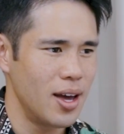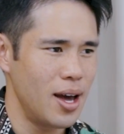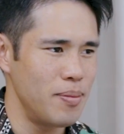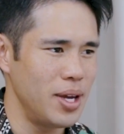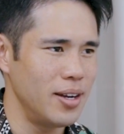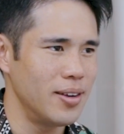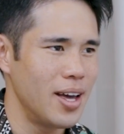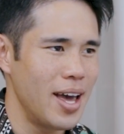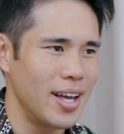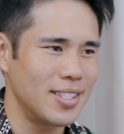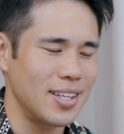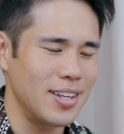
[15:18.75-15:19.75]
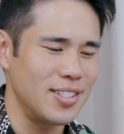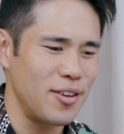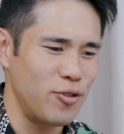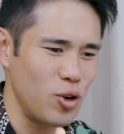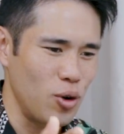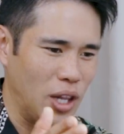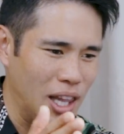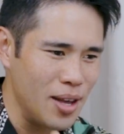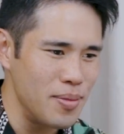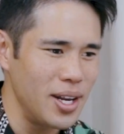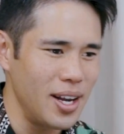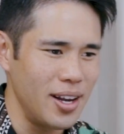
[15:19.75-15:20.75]
I mean, it's as if you're
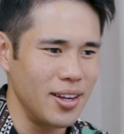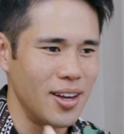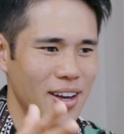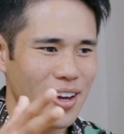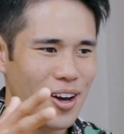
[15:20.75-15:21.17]
limiting